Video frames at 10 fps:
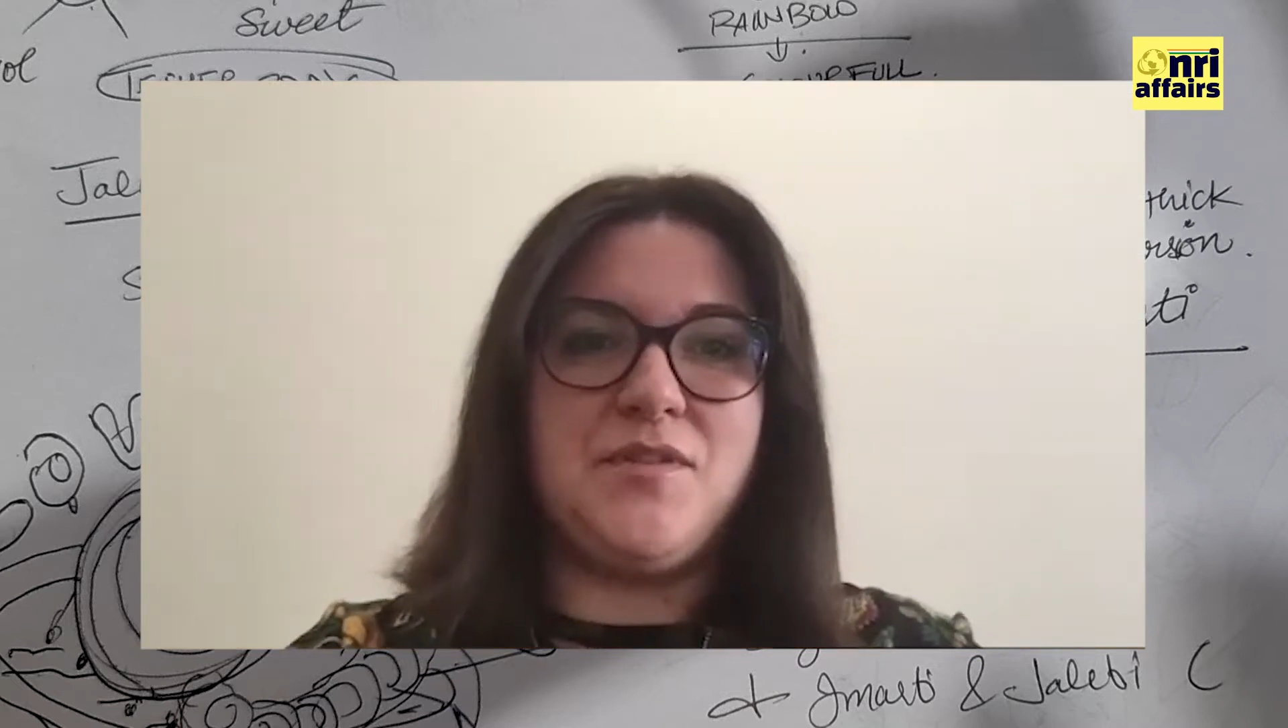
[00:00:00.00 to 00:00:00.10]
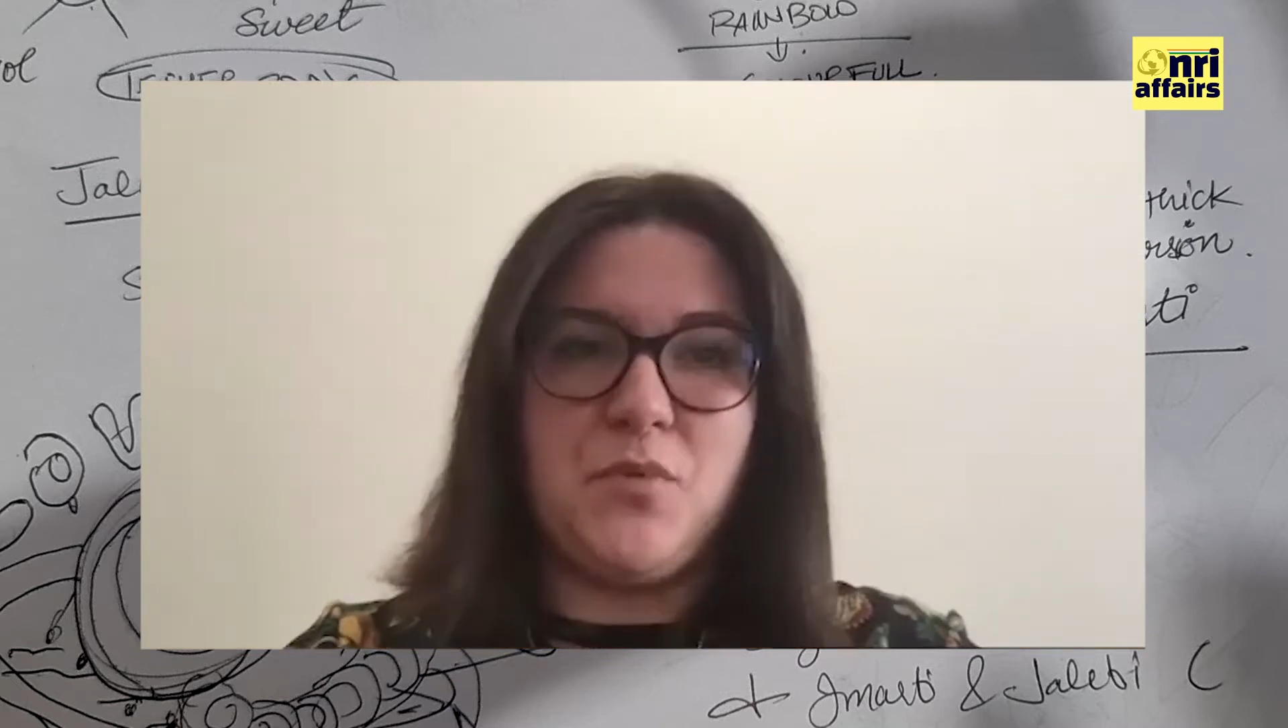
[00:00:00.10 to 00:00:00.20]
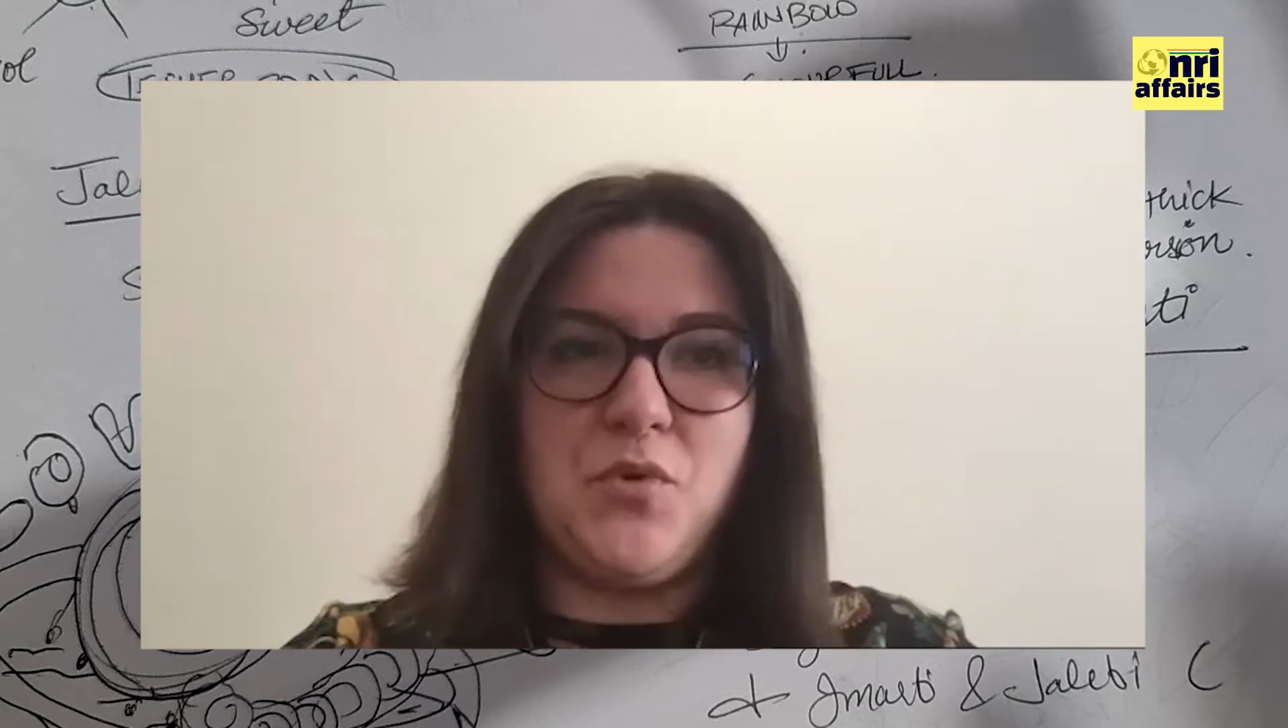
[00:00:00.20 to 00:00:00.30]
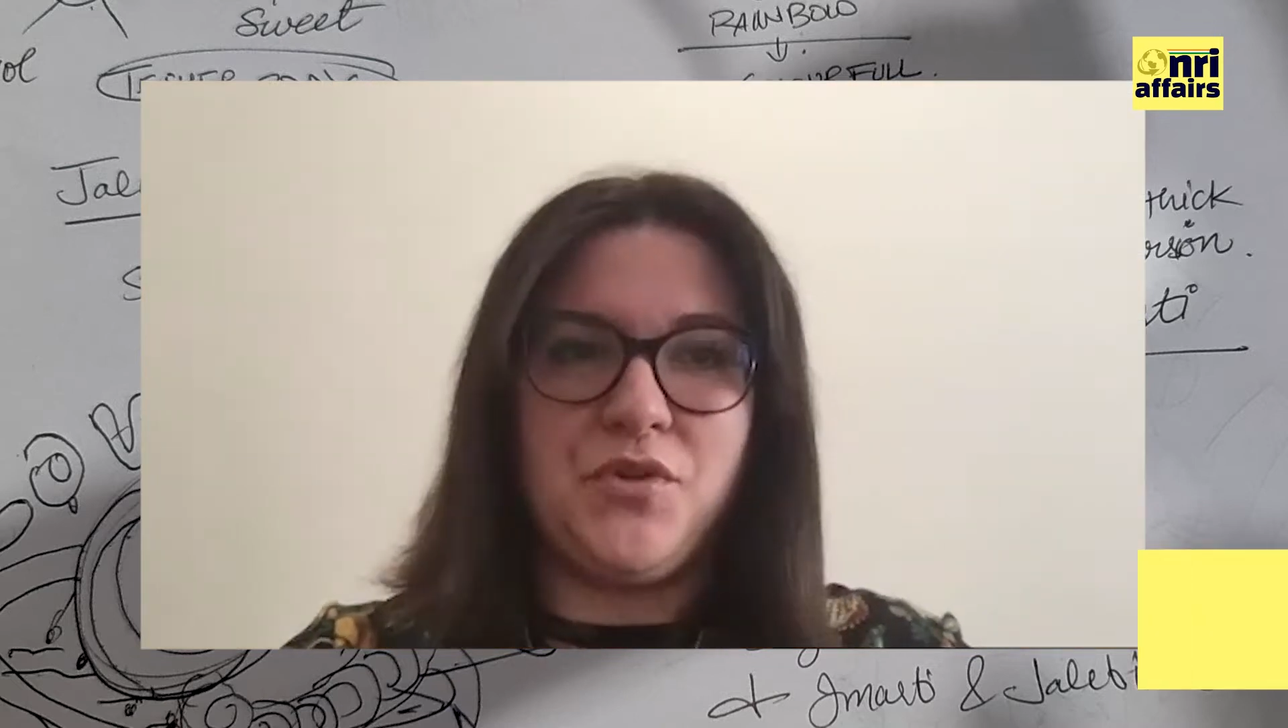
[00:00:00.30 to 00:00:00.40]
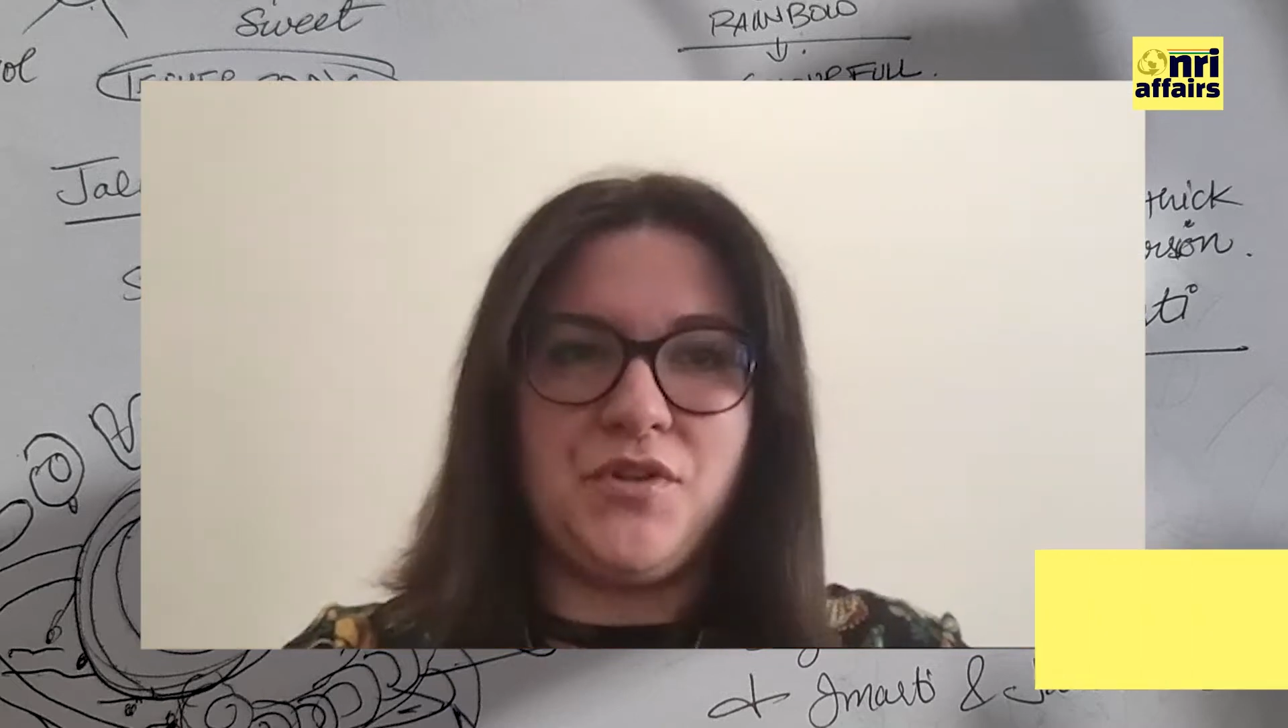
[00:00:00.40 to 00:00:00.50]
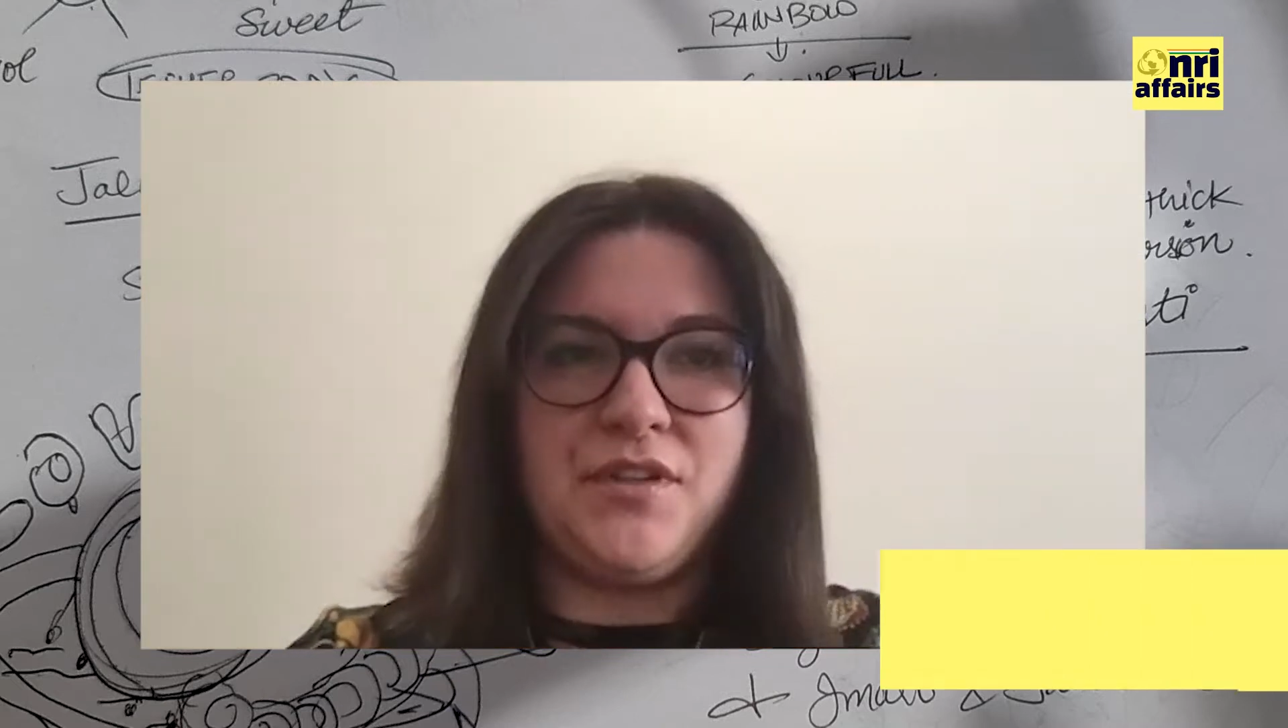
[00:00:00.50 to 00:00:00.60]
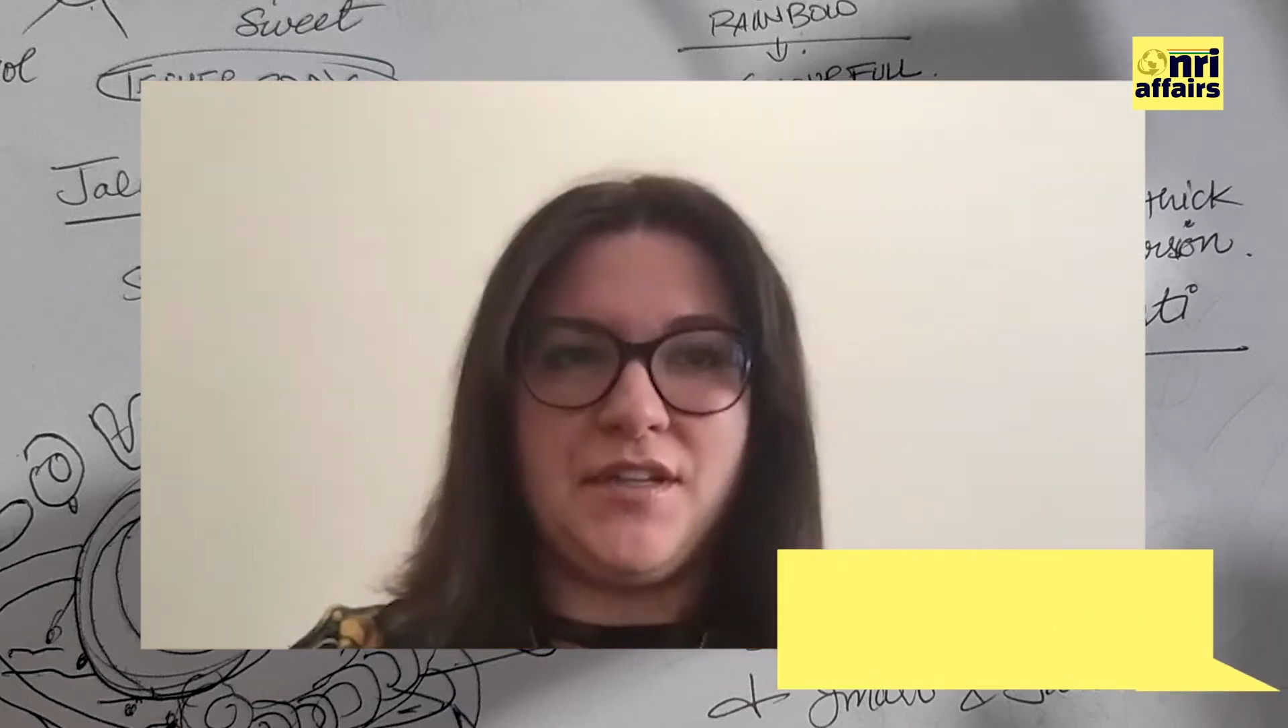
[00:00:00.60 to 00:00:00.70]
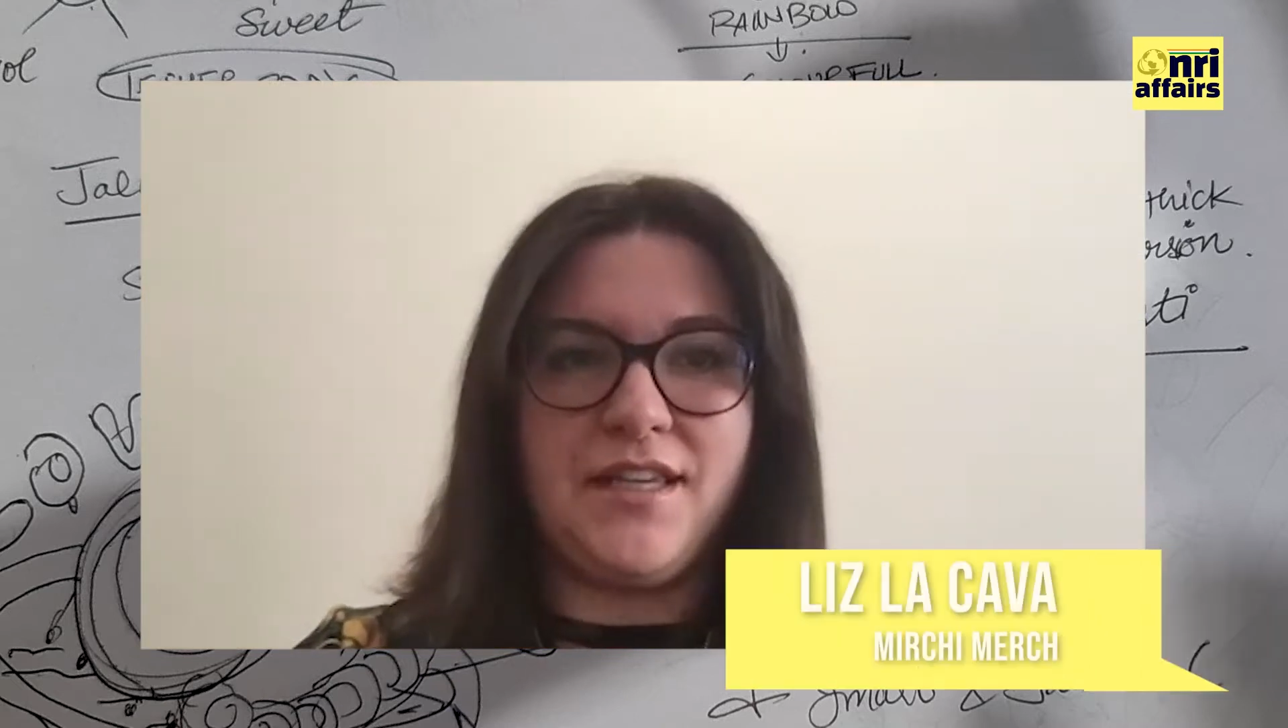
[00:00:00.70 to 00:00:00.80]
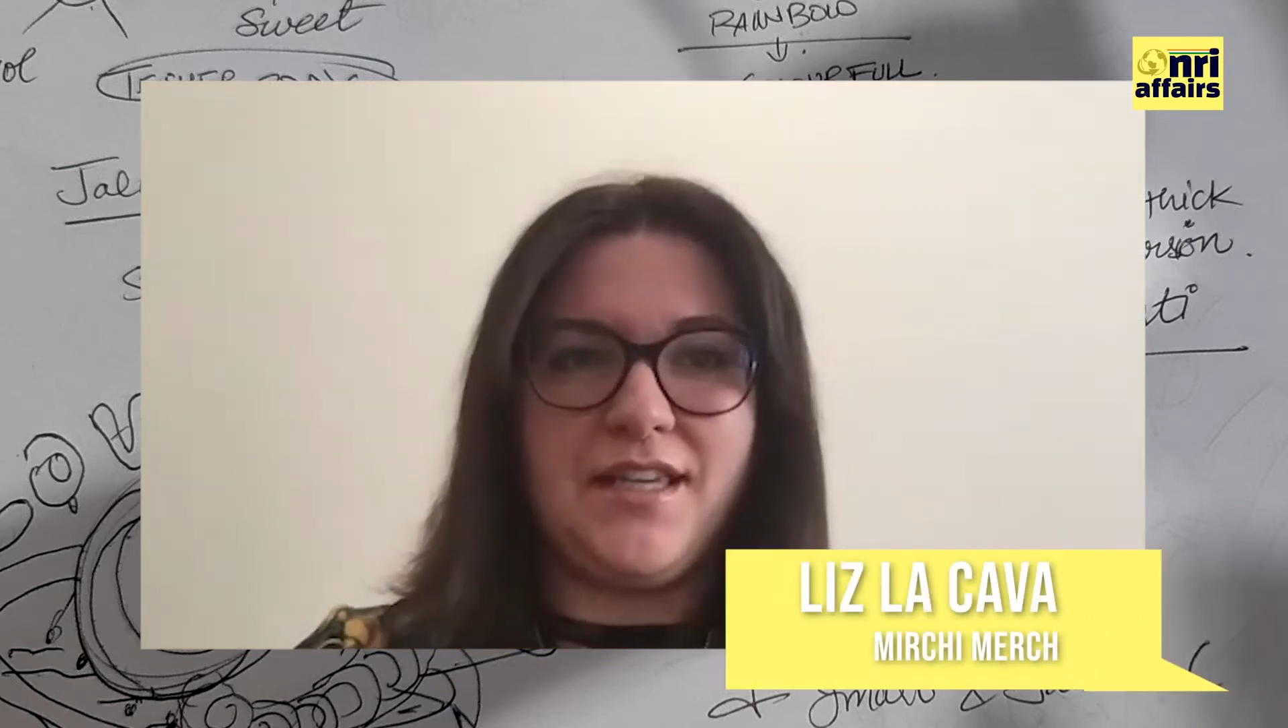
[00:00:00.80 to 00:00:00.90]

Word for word: born